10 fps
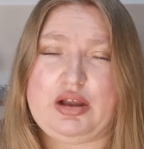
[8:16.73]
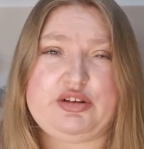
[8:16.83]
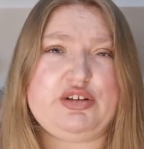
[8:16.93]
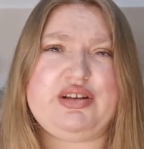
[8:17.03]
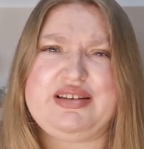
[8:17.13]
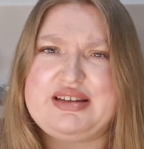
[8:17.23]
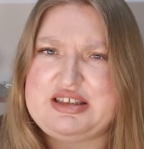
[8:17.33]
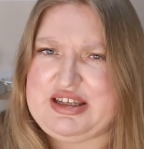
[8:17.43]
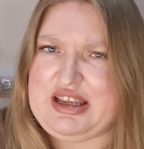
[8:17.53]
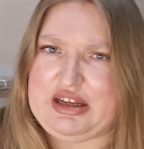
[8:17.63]
not in the
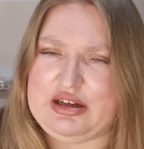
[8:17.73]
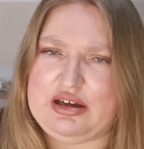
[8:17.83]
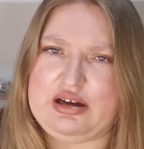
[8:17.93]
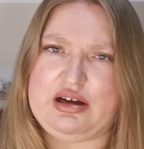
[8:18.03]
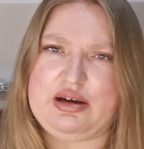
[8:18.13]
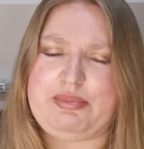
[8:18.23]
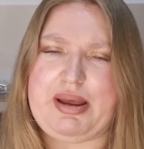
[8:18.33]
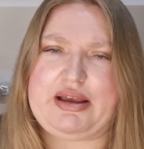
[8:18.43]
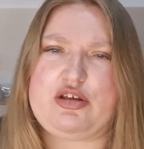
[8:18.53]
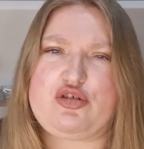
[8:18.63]
tin
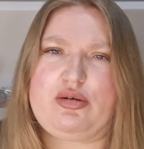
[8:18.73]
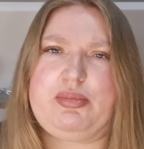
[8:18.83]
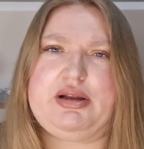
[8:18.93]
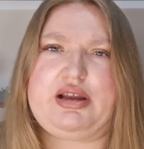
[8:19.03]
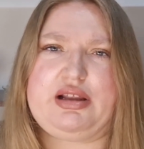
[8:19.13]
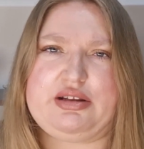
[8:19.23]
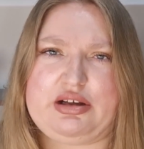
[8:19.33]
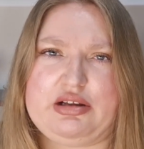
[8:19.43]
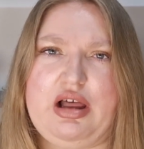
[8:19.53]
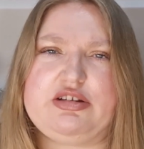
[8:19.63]
packaging, but in the
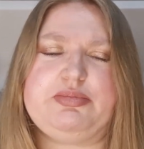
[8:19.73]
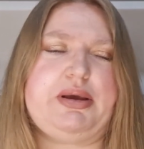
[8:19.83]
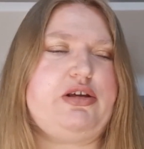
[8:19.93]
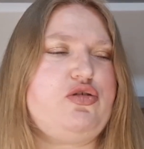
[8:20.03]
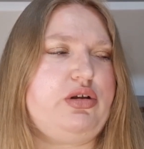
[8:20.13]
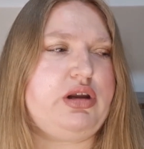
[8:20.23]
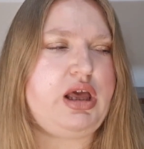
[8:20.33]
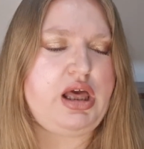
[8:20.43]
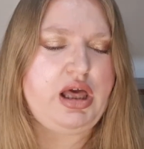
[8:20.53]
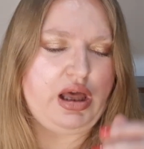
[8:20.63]
glass packaging.
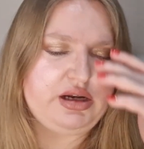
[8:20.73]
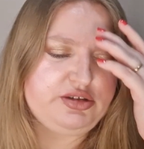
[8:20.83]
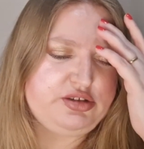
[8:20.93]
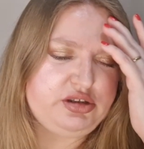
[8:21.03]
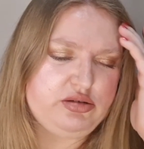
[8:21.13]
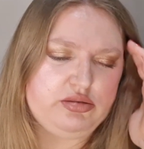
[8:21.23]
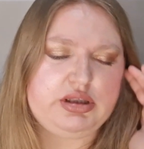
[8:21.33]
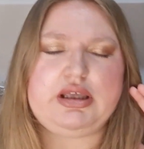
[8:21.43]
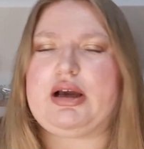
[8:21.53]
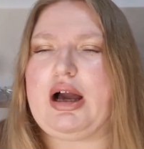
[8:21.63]
And so
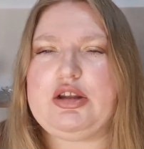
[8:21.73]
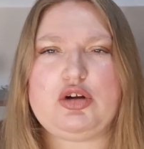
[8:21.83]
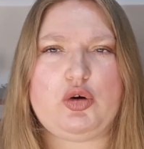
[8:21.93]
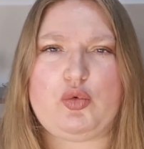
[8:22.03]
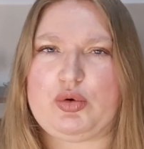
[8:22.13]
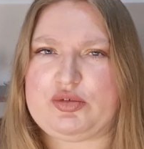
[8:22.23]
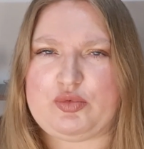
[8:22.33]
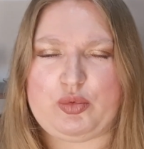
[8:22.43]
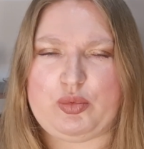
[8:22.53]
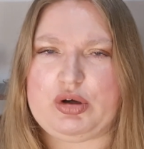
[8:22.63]
I don't know
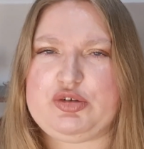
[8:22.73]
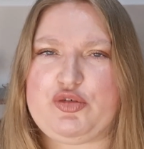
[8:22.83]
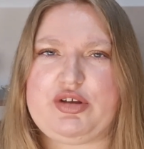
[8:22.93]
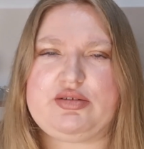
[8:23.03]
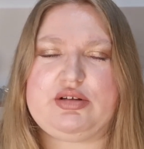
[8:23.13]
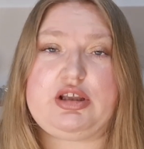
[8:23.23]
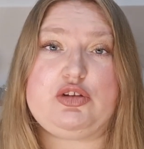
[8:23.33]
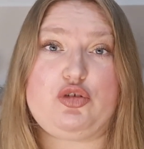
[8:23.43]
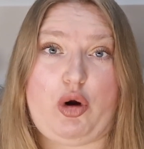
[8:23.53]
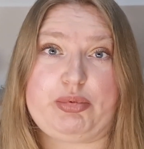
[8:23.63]
for what reason, he
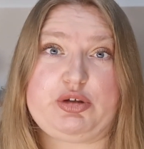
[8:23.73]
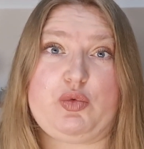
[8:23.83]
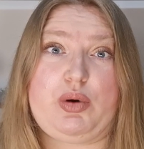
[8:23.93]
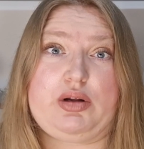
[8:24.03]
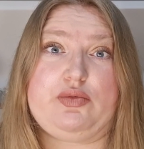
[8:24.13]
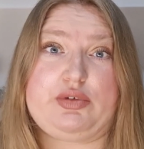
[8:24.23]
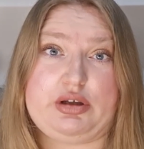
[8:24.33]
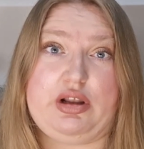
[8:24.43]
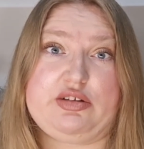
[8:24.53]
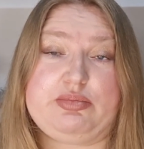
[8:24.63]
dropped one of the
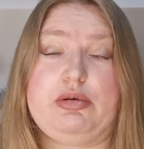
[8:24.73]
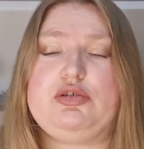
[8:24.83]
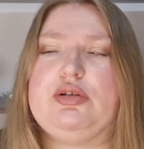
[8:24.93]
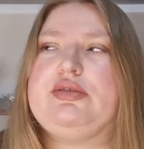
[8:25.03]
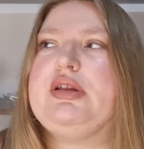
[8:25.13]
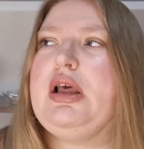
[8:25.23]
glass bottles,